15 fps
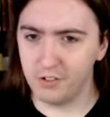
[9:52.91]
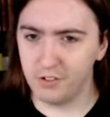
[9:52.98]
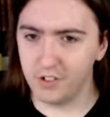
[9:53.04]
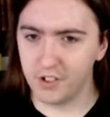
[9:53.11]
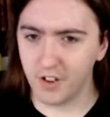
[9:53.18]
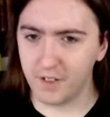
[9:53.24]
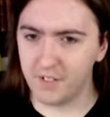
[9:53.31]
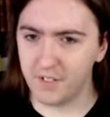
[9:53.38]

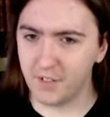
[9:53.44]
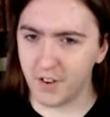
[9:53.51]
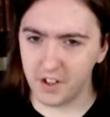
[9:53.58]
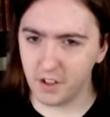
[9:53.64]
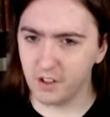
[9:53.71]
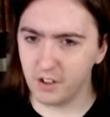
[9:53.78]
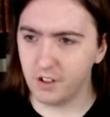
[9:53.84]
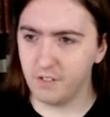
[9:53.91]
described as very
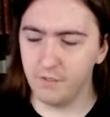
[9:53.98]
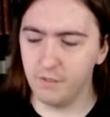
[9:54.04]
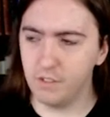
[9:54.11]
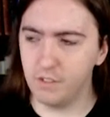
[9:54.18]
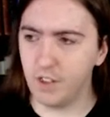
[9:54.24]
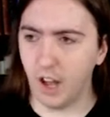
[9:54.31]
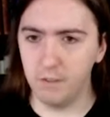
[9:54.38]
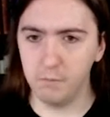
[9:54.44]

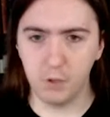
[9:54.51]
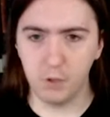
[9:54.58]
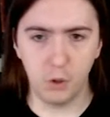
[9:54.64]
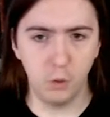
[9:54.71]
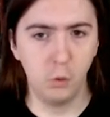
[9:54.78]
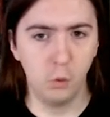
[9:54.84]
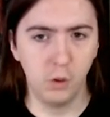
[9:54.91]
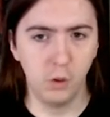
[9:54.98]

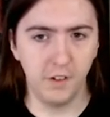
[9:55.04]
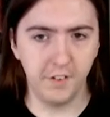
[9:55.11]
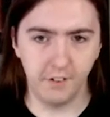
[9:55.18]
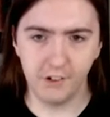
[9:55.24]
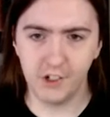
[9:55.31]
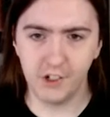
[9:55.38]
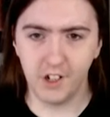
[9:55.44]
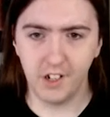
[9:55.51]
cool and
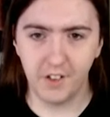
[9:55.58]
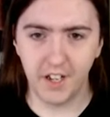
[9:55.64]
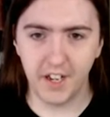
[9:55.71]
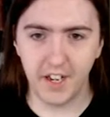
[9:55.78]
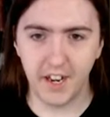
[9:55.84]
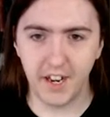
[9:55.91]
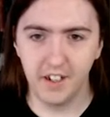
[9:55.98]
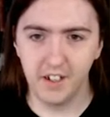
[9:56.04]
logical
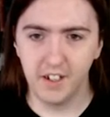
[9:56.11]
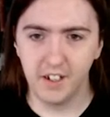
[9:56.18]
thinking.